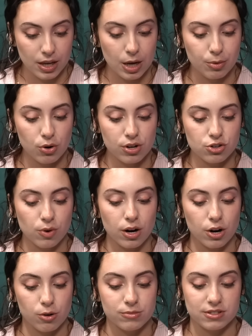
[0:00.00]
He broke into our
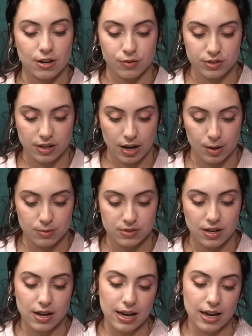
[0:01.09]
home several times,